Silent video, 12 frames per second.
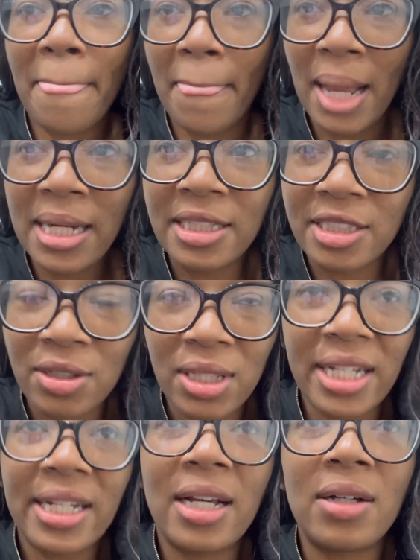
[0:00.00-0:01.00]
I need to go
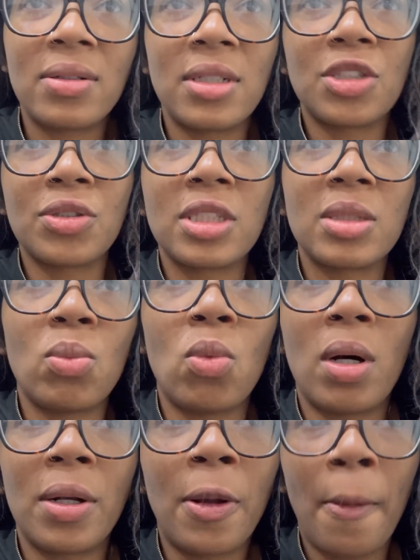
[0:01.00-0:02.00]
lay down and drink some
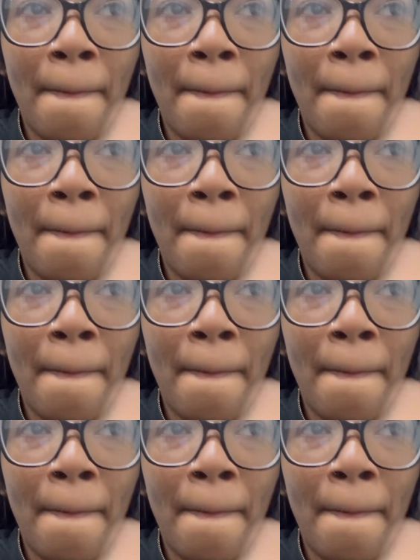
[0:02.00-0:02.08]
water.